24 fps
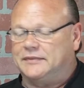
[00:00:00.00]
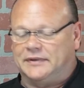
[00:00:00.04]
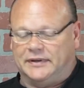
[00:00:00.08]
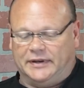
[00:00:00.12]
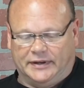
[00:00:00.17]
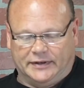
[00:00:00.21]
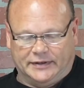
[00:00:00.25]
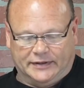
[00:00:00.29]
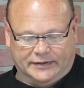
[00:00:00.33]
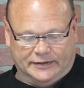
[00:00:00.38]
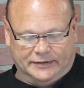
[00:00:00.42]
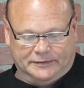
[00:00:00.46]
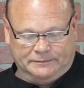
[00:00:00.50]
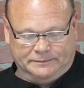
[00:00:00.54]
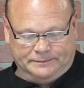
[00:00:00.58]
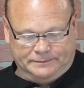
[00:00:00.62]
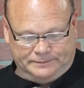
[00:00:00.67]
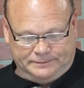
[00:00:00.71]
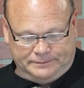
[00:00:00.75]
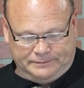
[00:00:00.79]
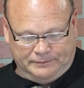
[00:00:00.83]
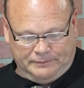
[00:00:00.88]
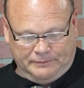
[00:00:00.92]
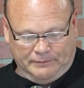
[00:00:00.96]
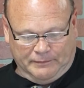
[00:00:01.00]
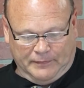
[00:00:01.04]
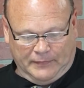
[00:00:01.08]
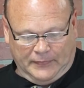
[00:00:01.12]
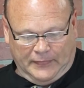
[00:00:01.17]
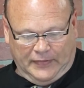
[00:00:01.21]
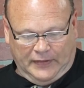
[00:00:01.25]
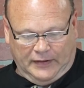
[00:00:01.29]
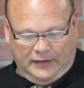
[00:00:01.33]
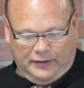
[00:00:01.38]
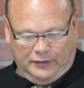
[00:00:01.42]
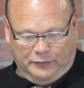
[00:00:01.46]
And um,
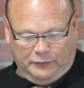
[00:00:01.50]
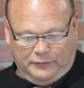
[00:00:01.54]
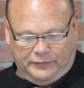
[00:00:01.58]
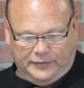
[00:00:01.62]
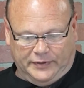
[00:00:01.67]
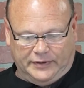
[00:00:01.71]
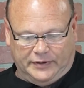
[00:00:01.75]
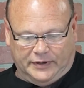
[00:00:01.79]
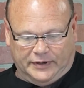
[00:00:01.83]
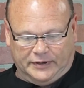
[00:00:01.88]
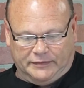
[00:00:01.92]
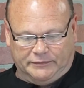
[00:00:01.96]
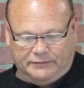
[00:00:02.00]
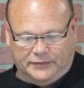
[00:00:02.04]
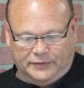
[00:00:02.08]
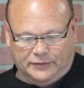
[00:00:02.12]
yeah, we uh,